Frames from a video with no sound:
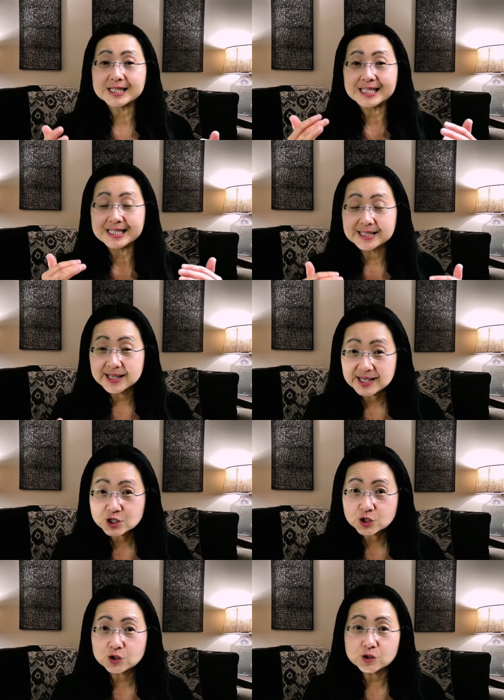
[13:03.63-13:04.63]
need
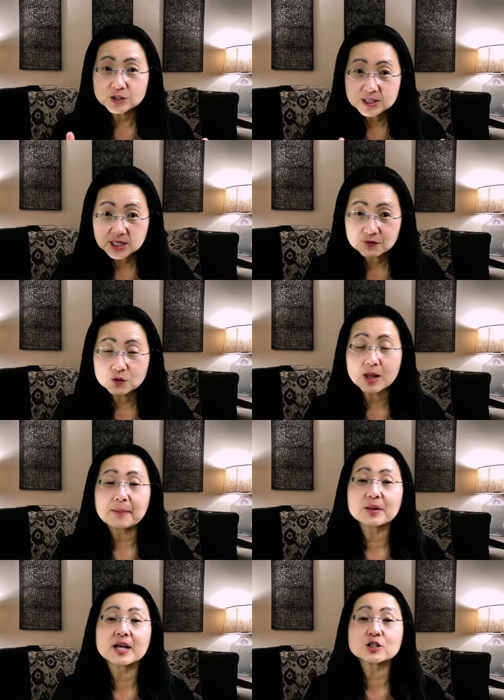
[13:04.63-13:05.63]
less sugar to give you
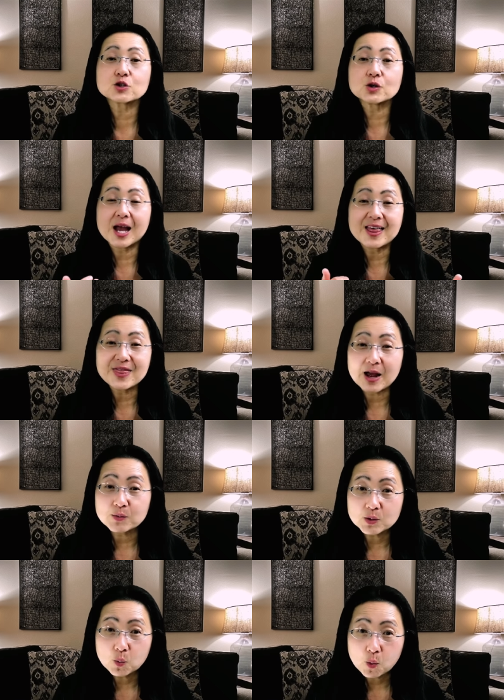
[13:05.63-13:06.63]
that pleasure and that
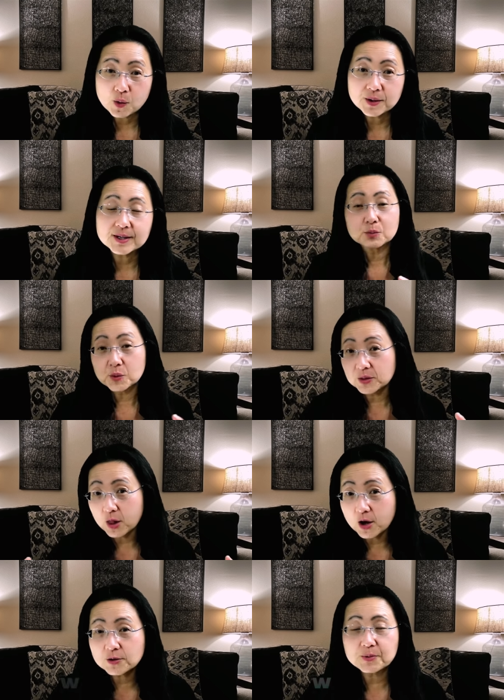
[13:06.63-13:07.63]
reward. With
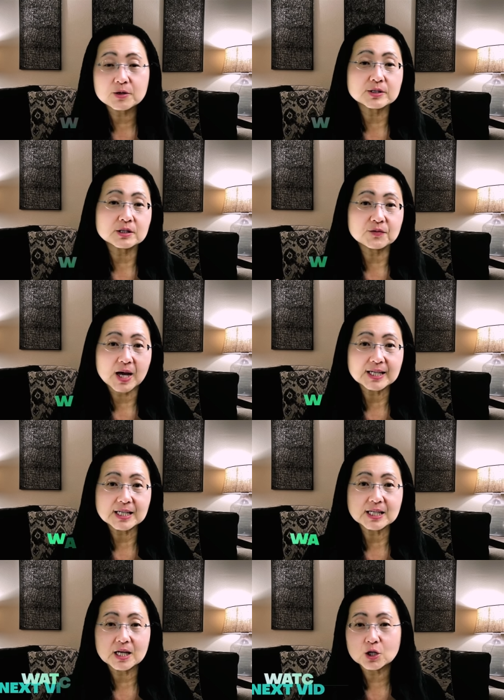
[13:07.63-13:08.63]
longer periods of not
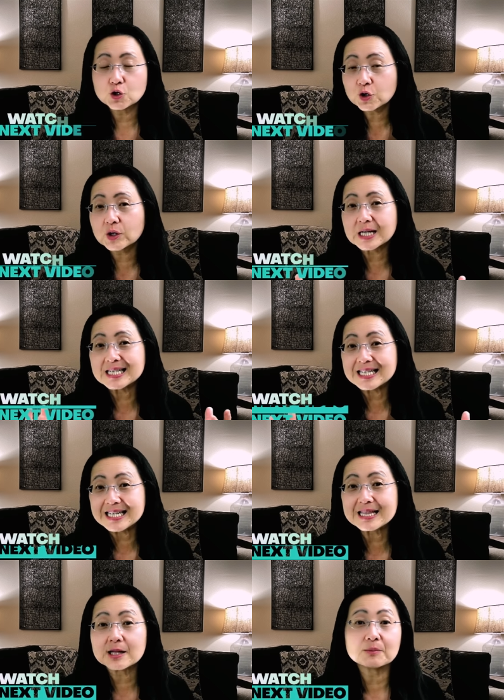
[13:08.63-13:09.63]
eating it, you're gonna
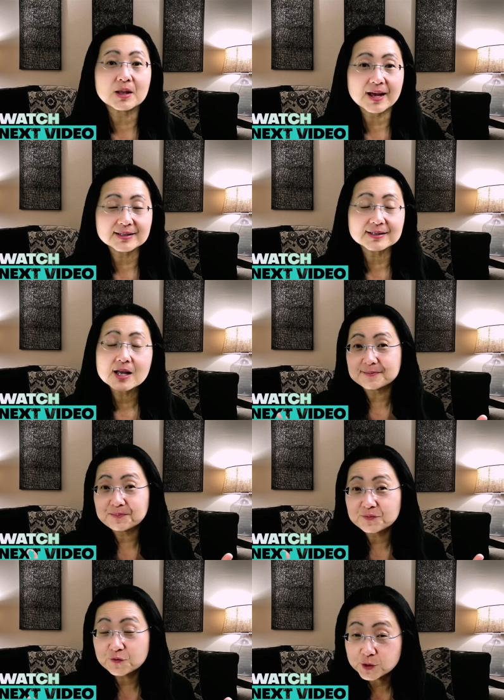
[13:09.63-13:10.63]
need them less.
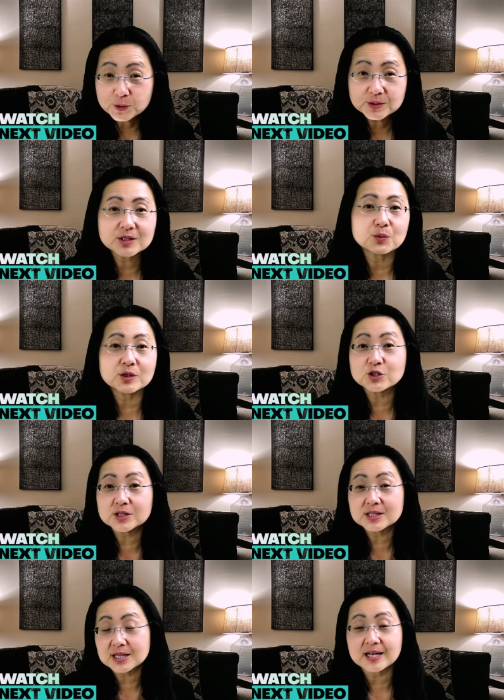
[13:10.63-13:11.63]
Fruit will
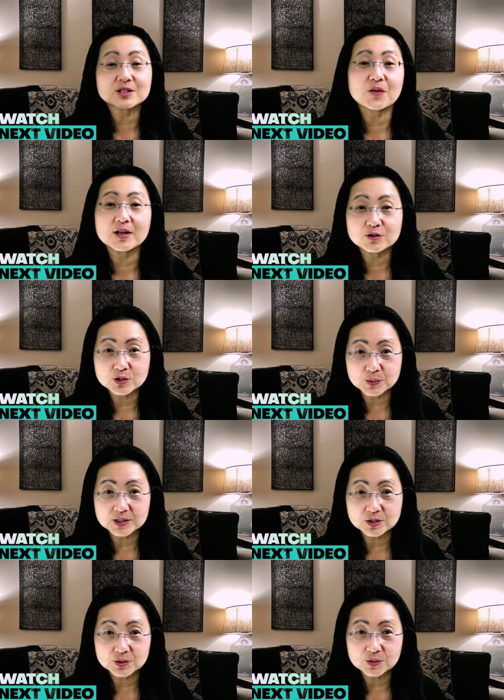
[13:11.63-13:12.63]
just satisfy your
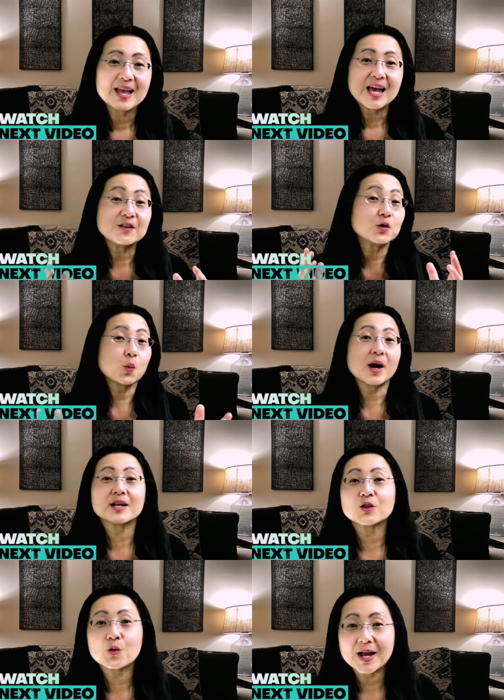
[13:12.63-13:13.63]
sweet tooth. And if you want
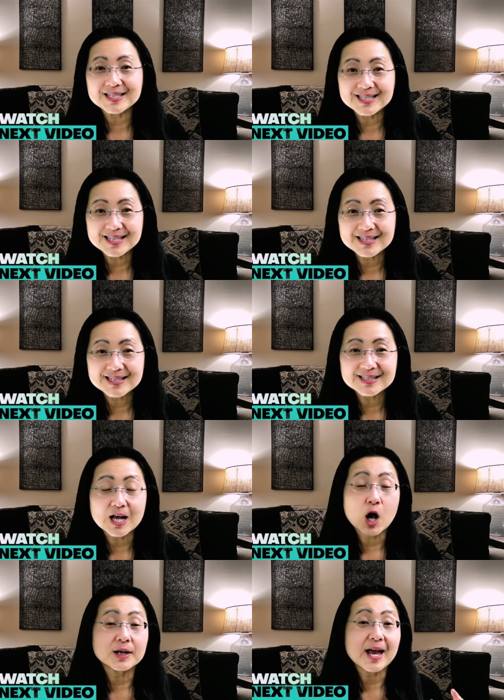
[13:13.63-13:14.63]
other ideas
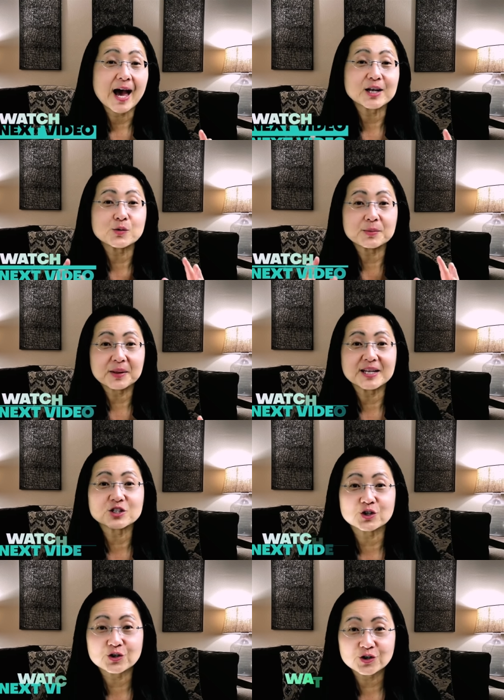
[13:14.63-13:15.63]
on how to
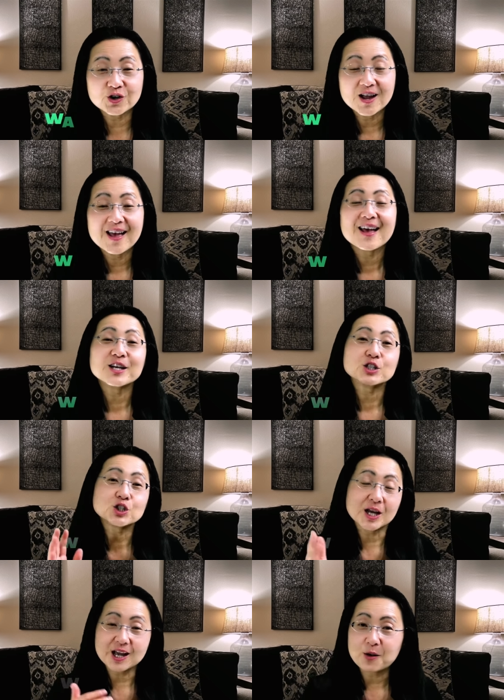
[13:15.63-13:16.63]
replace sugar,
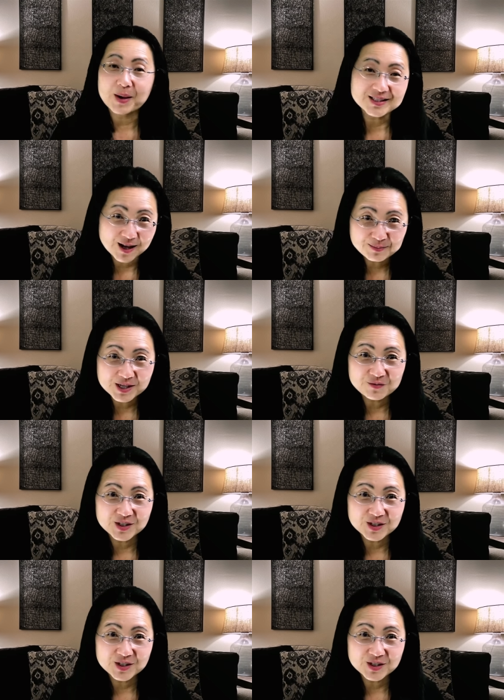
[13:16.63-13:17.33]
check out my top ten